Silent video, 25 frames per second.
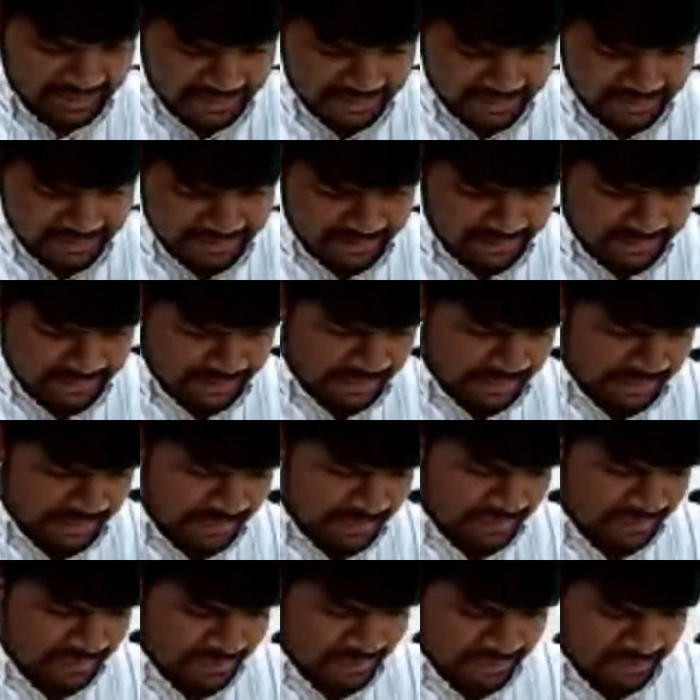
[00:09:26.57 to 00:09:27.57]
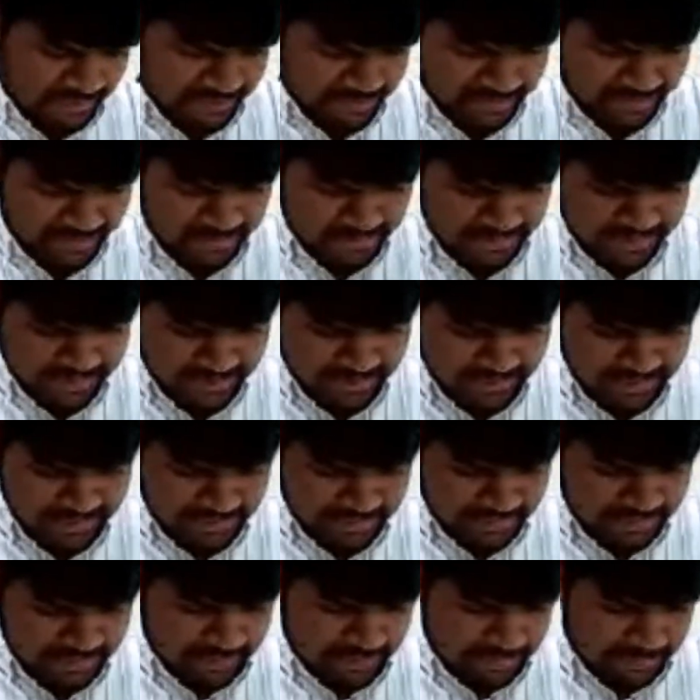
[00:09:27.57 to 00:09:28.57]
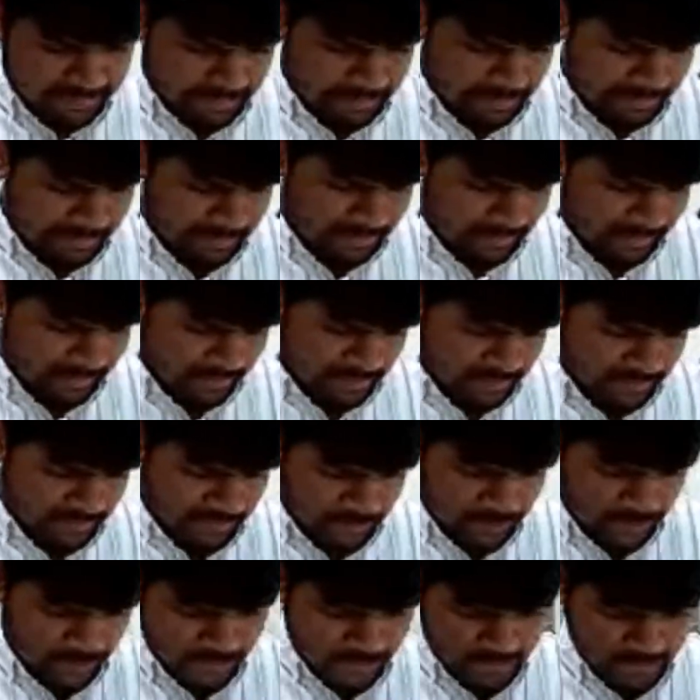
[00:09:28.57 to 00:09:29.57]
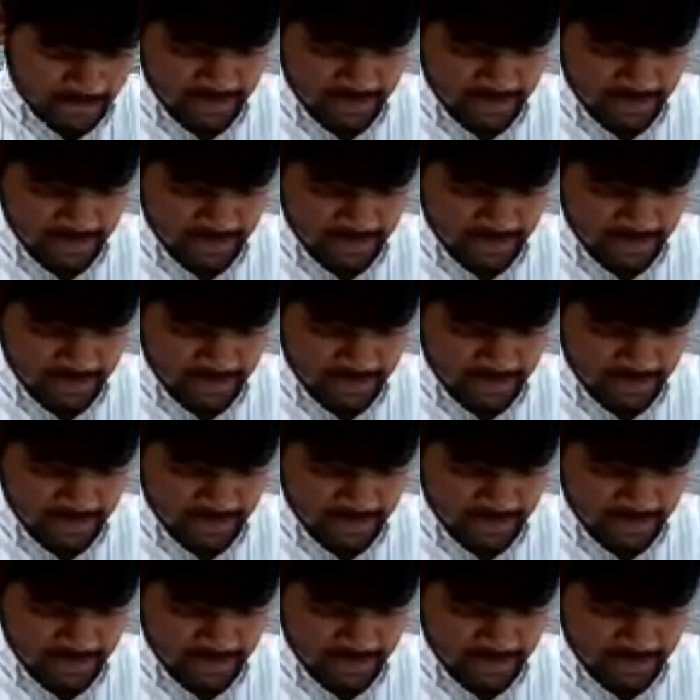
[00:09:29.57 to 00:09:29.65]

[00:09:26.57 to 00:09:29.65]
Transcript: No one is speaking in this clip.